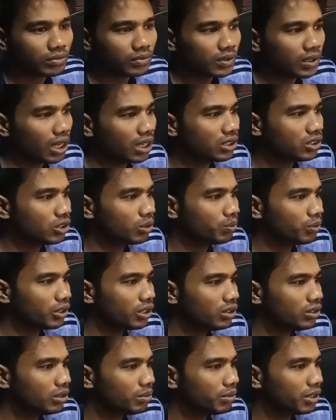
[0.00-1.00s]

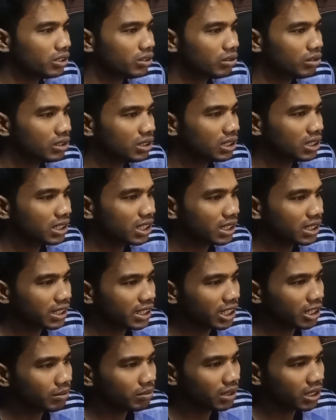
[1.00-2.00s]
superior the methods that
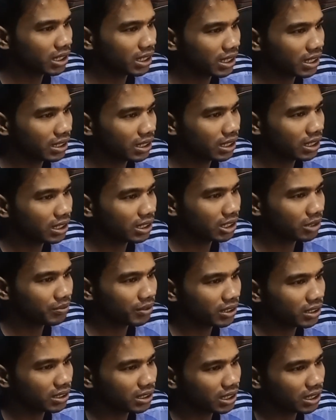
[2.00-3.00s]
can be repeatedly
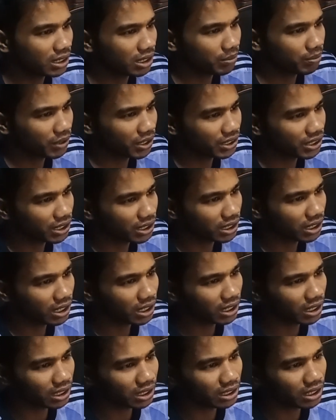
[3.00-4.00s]
different than the present,
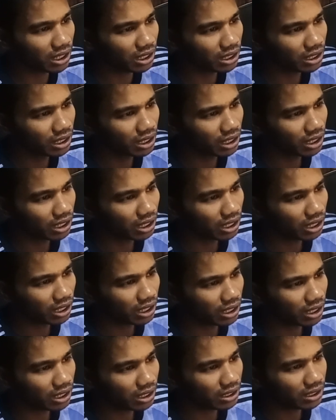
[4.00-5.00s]
yet the
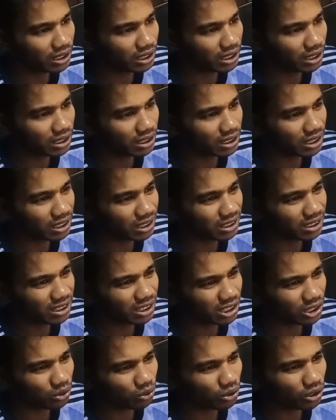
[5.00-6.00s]

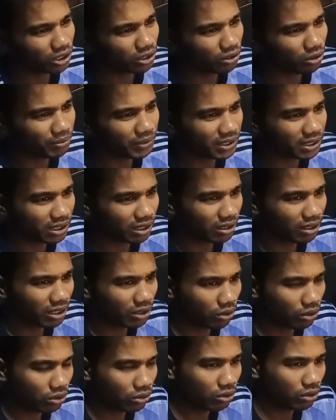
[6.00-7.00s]
decentralized recording of internally
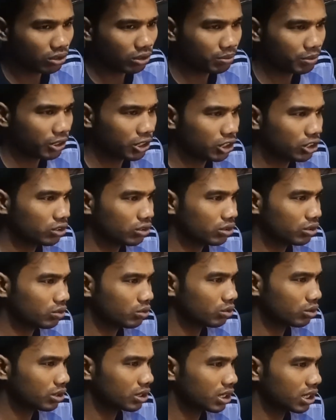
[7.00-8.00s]
controlled operation
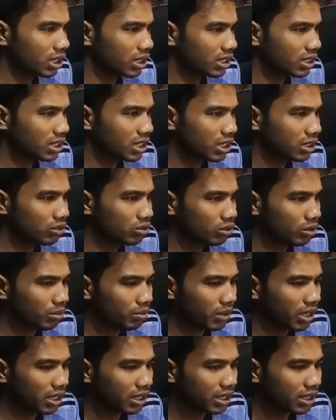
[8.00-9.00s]
put instant to a
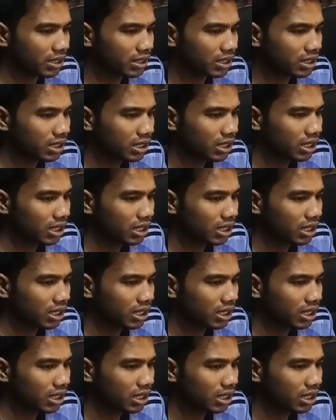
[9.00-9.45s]
market